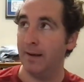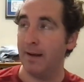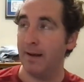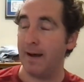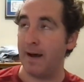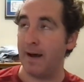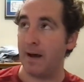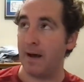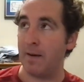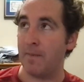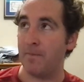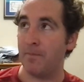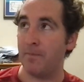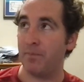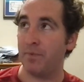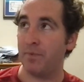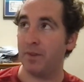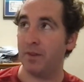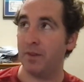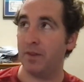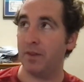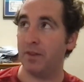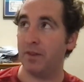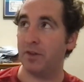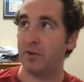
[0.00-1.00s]

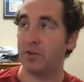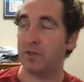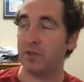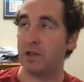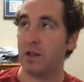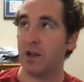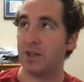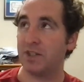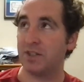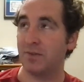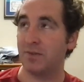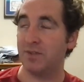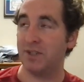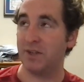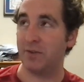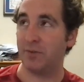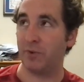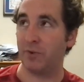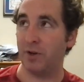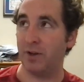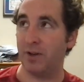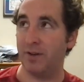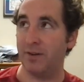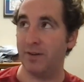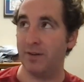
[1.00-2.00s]
There's lots of
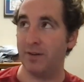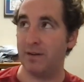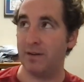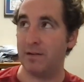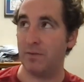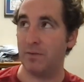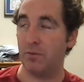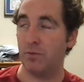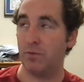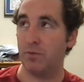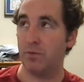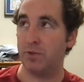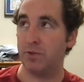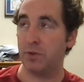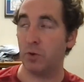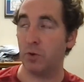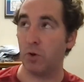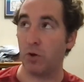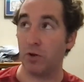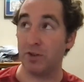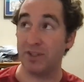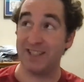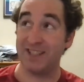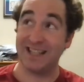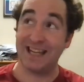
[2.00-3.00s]
different
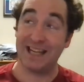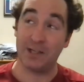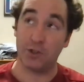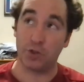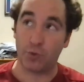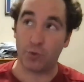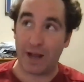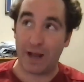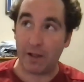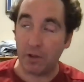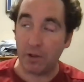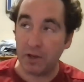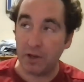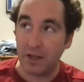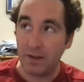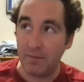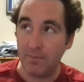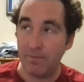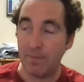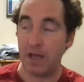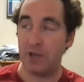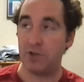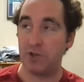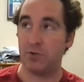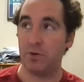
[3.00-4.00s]
so-called centrality
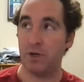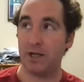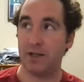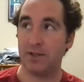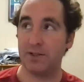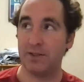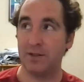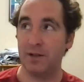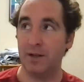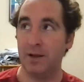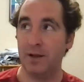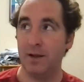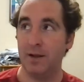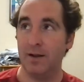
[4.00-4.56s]
metrics.